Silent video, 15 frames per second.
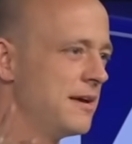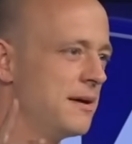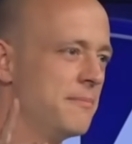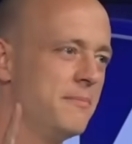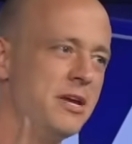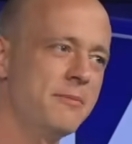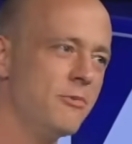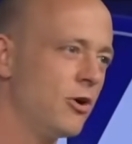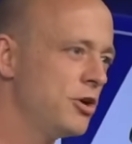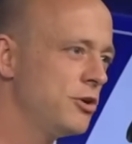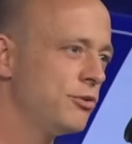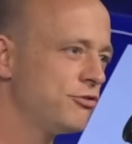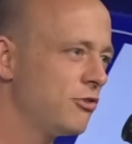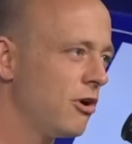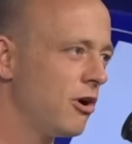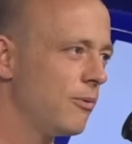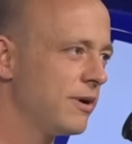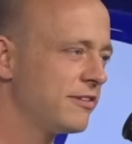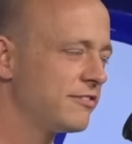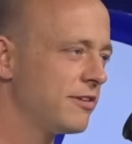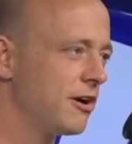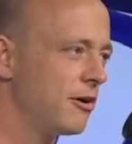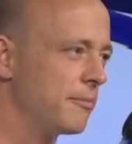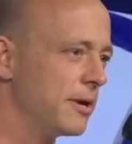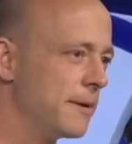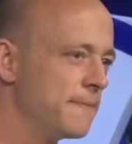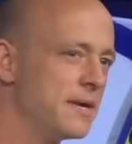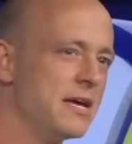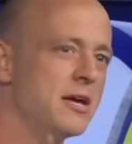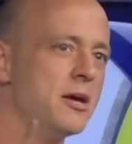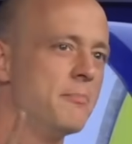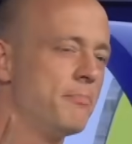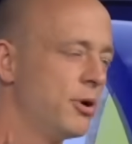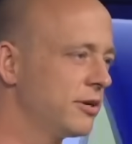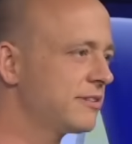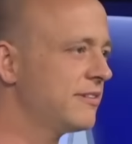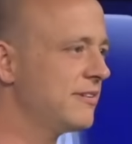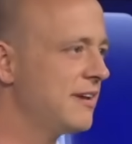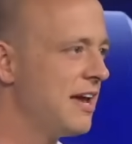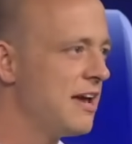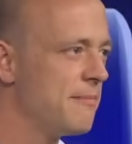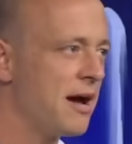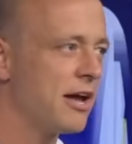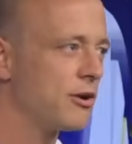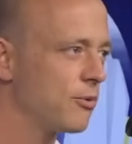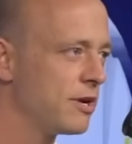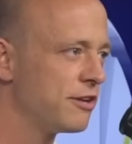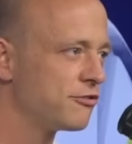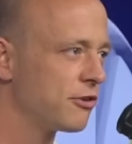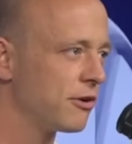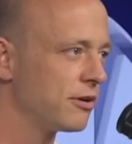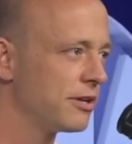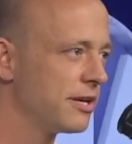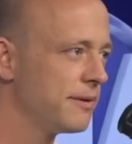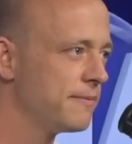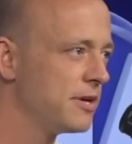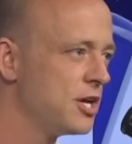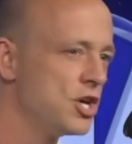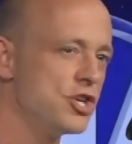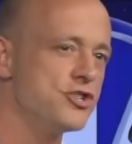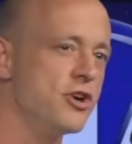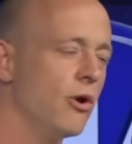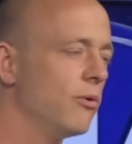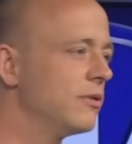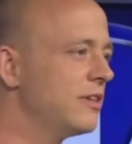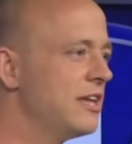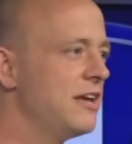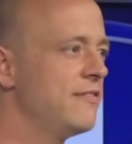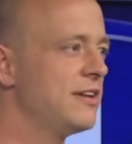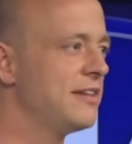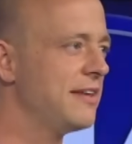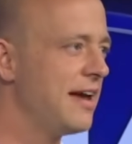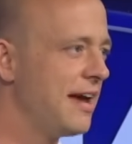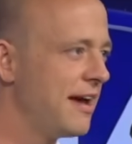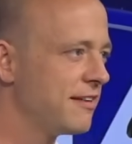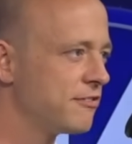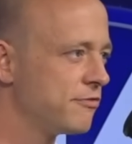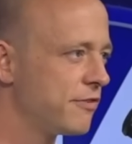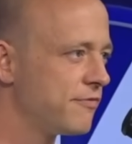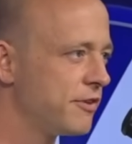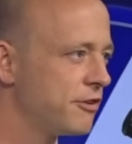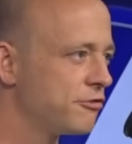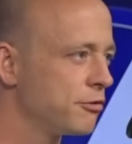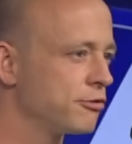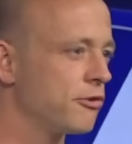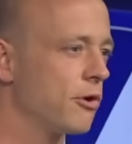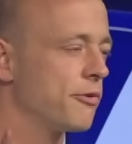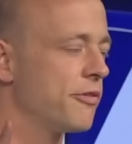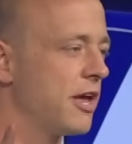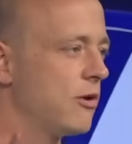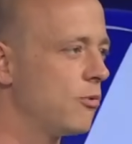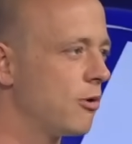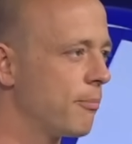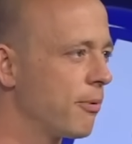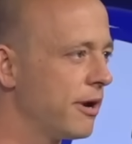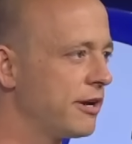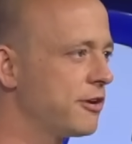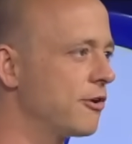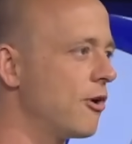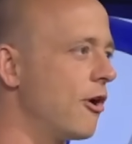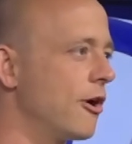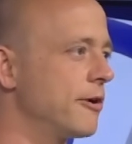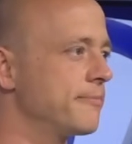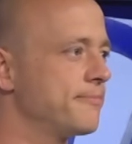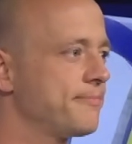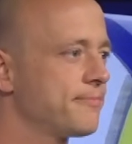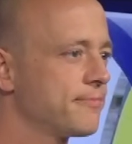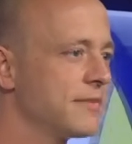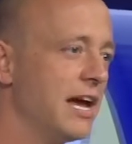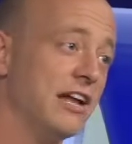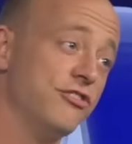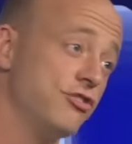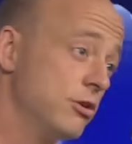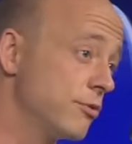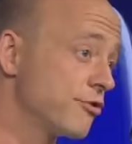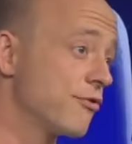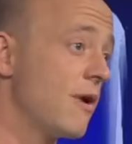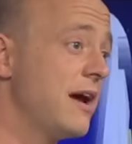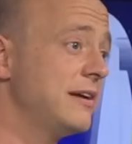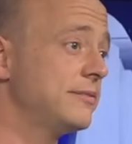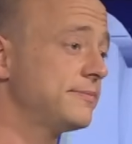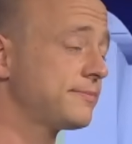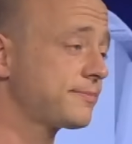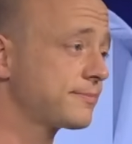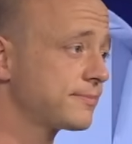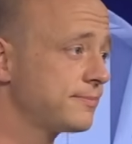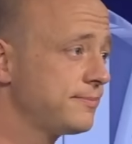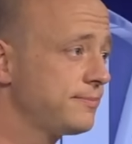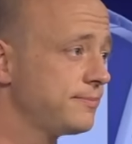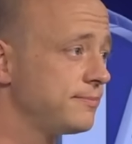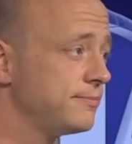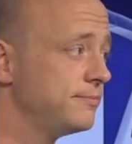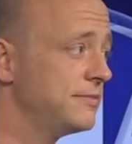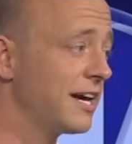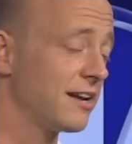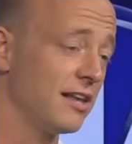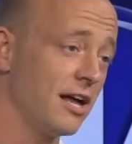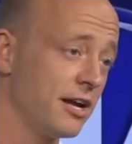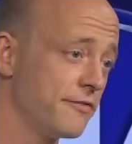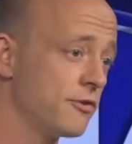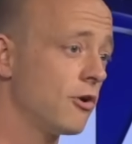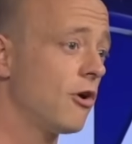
Meemaw used to always tell me, put the game out of reach early, don't leave it in the hands of officials or they will break your heart. And she was right. And a lot of you are